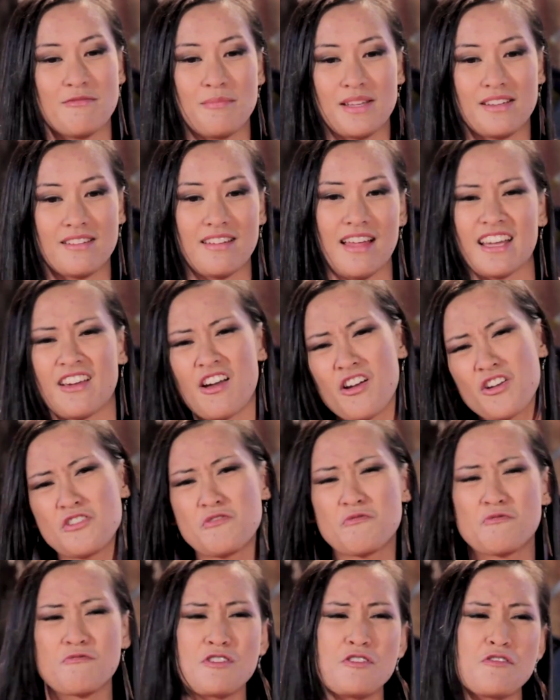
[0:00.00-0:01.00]
have been like,
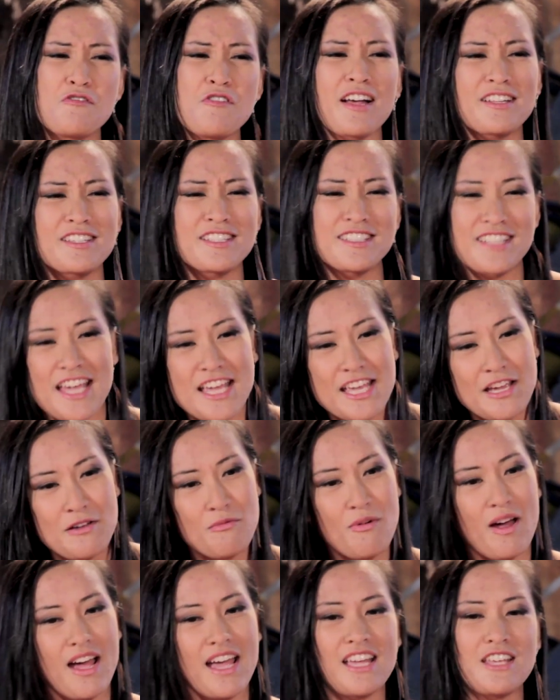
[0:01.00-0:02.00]
oh, you're not saying it
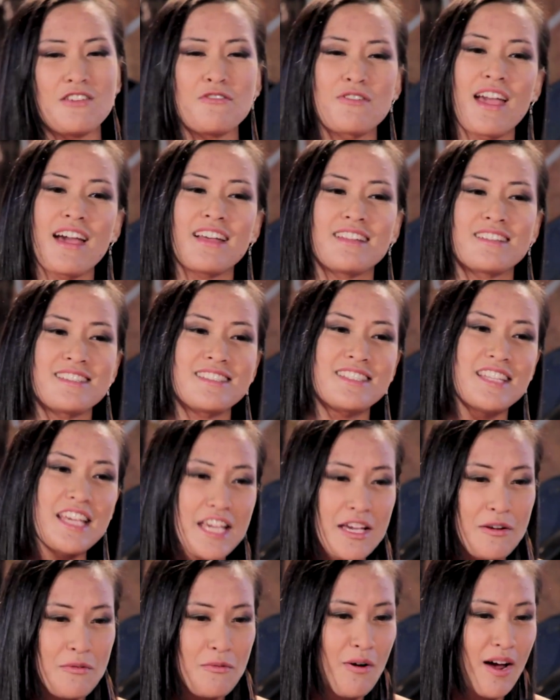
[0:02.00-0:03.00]
right, you can't
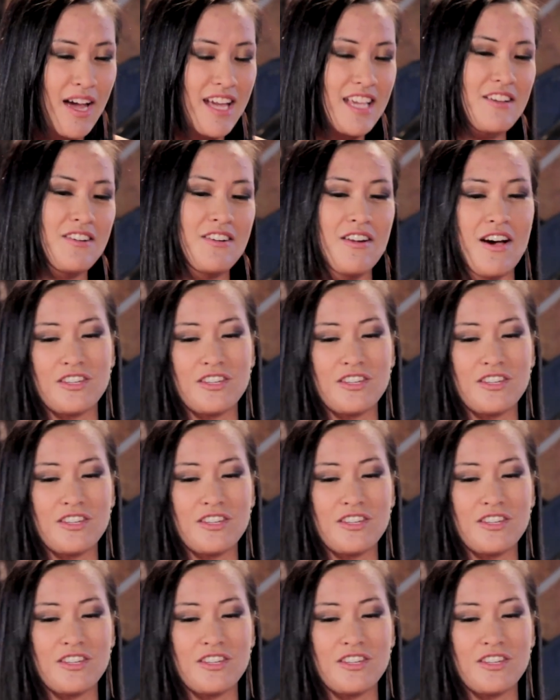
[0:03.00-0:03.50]
sing it right, you're